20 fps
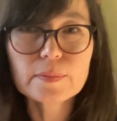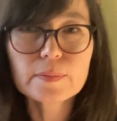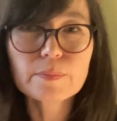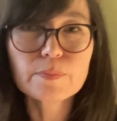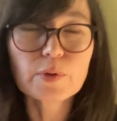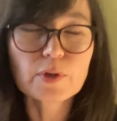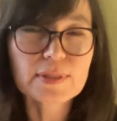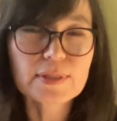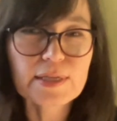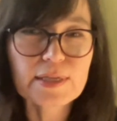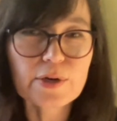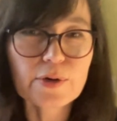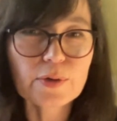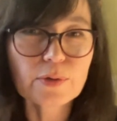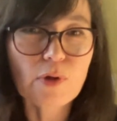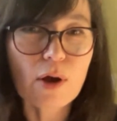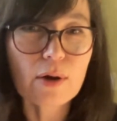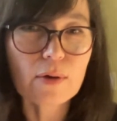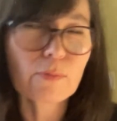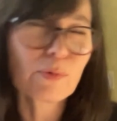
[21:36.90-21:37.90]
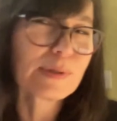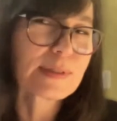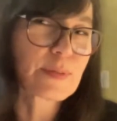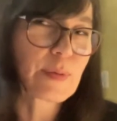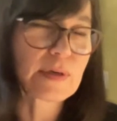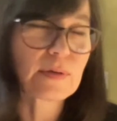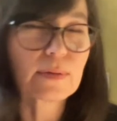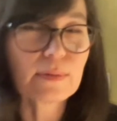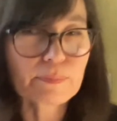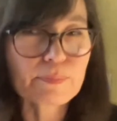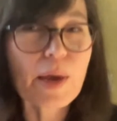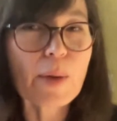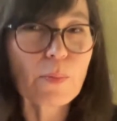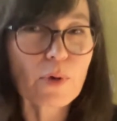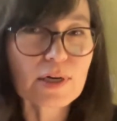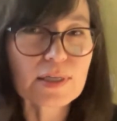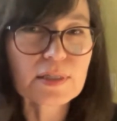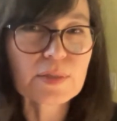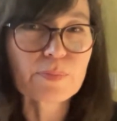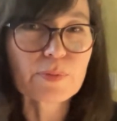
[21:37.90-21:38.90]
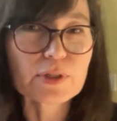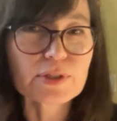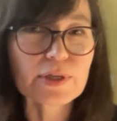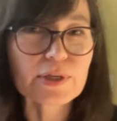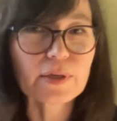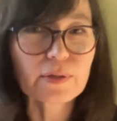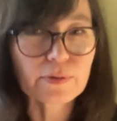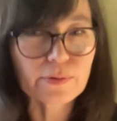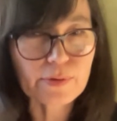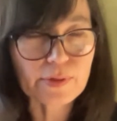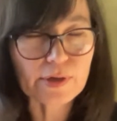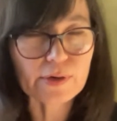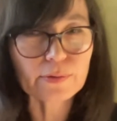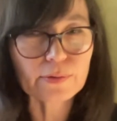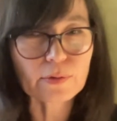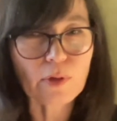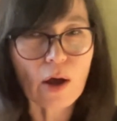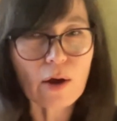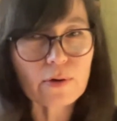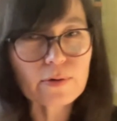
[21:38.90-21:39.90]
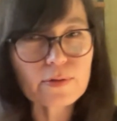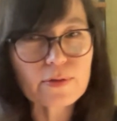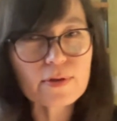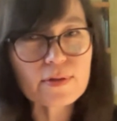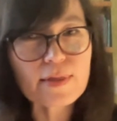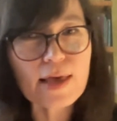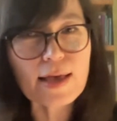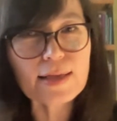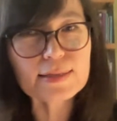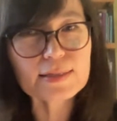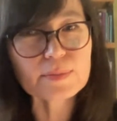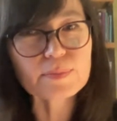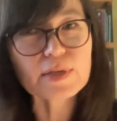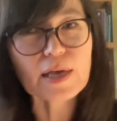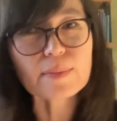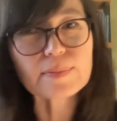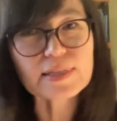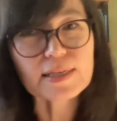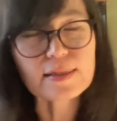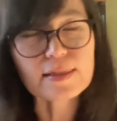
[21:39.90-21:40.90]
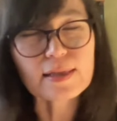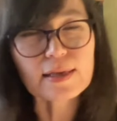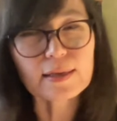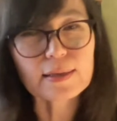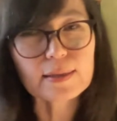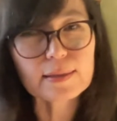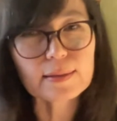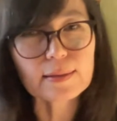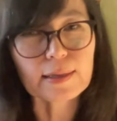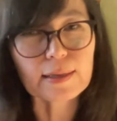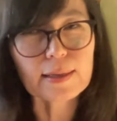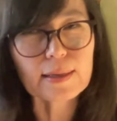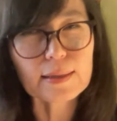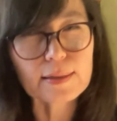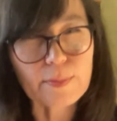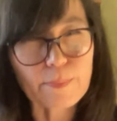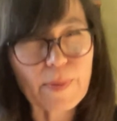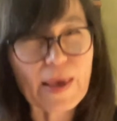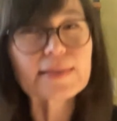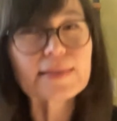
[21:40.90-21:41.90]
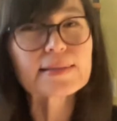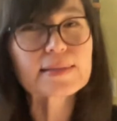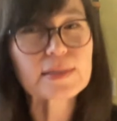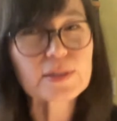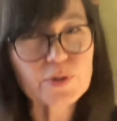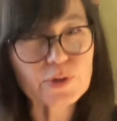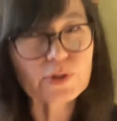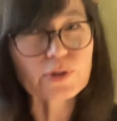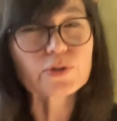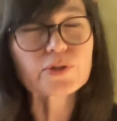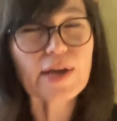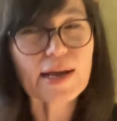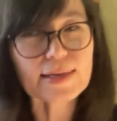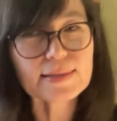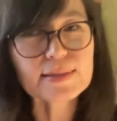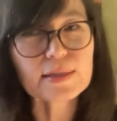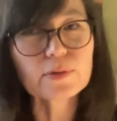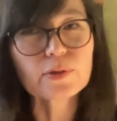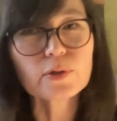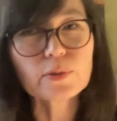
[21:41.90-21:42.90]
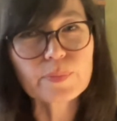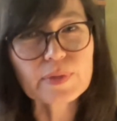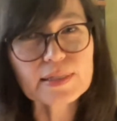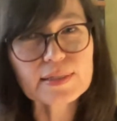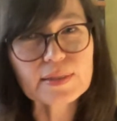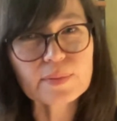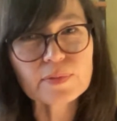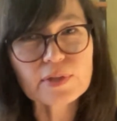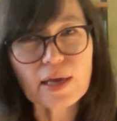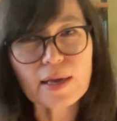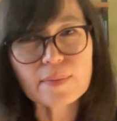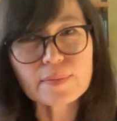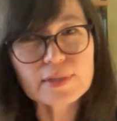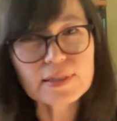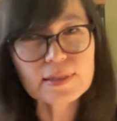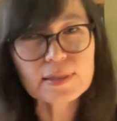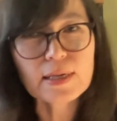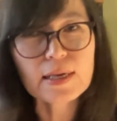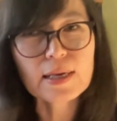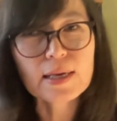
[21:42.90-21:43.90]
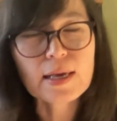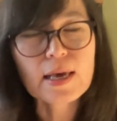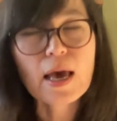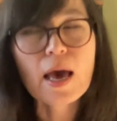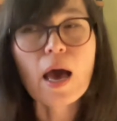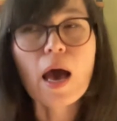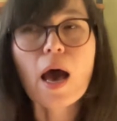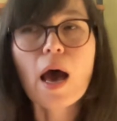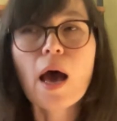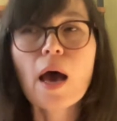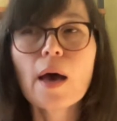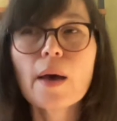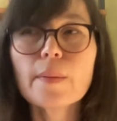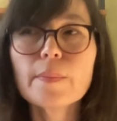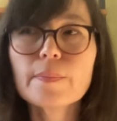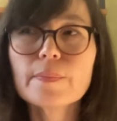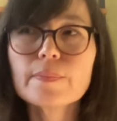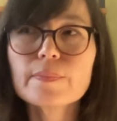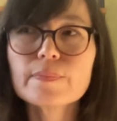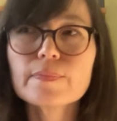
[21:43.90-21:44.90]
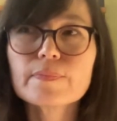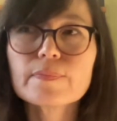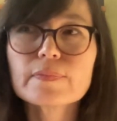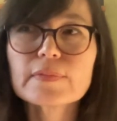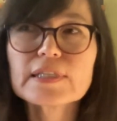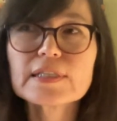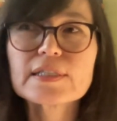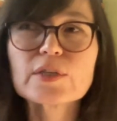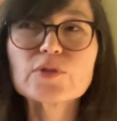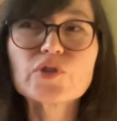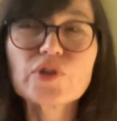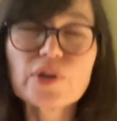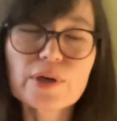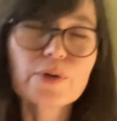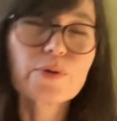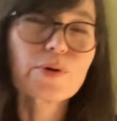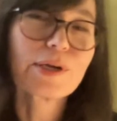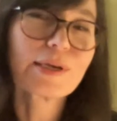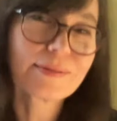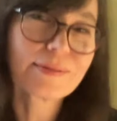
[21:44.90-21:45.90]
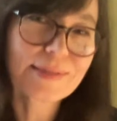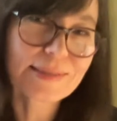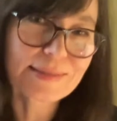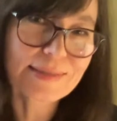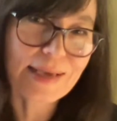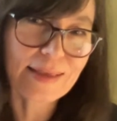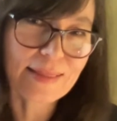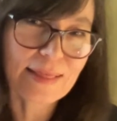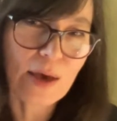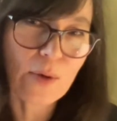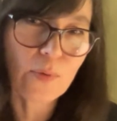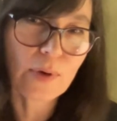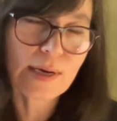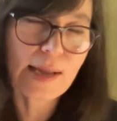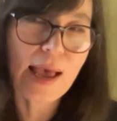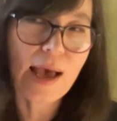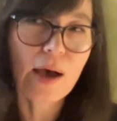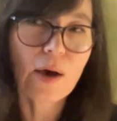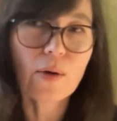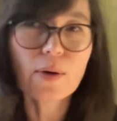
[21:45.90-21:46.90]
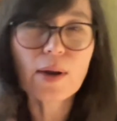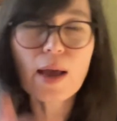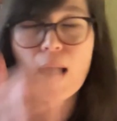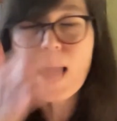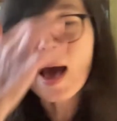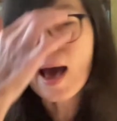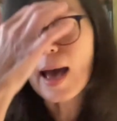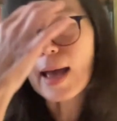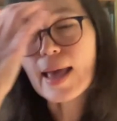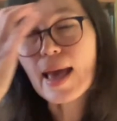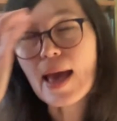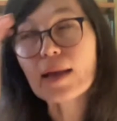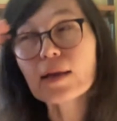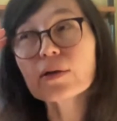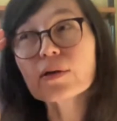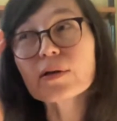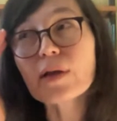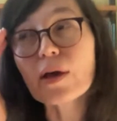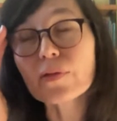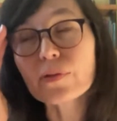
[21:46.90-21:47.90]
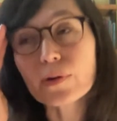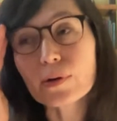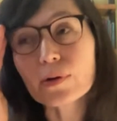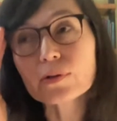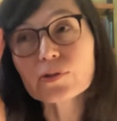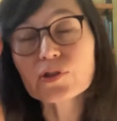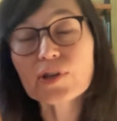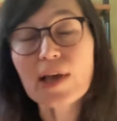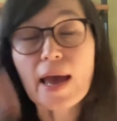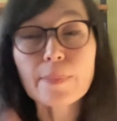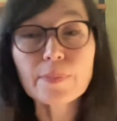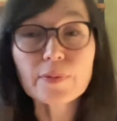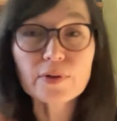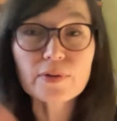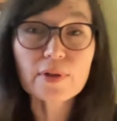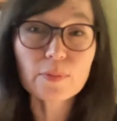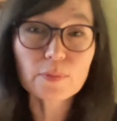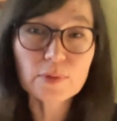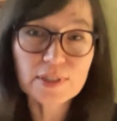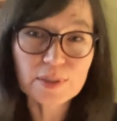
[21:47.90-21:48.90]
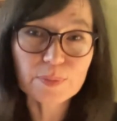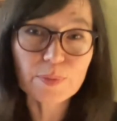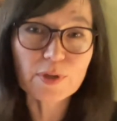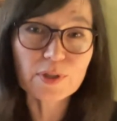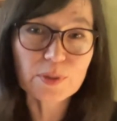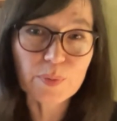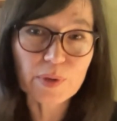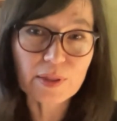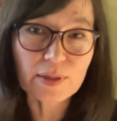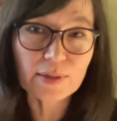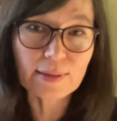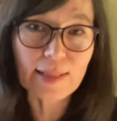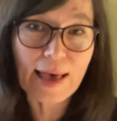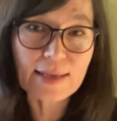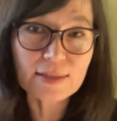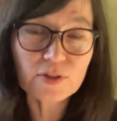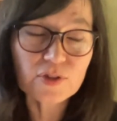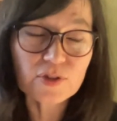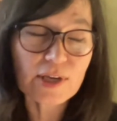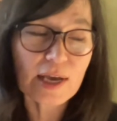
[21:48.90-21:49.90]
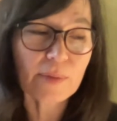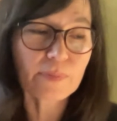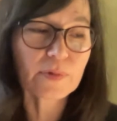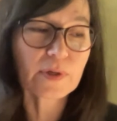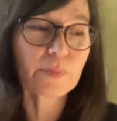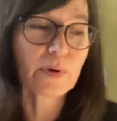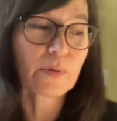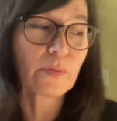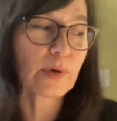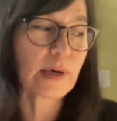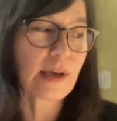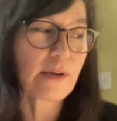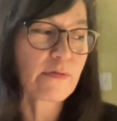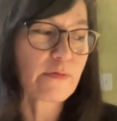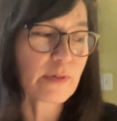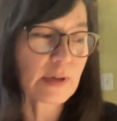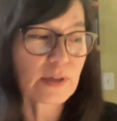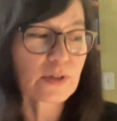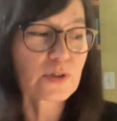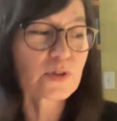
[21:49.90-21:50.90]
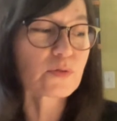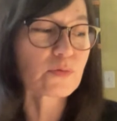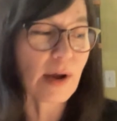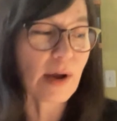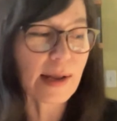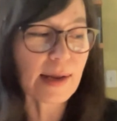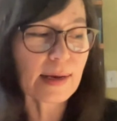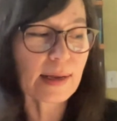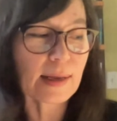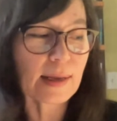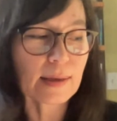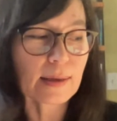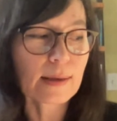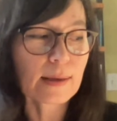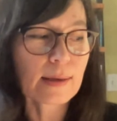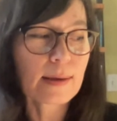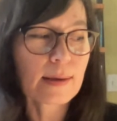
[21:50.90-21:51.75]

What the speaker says: books that are long, well, memoirs in particular that are longer than that, sometimes I think like the pacing sort of drags a little bit sometimes. Yeah. So she agreed to take that one out. I had another chapter that was supposed to be the last chapter, but when I finished writing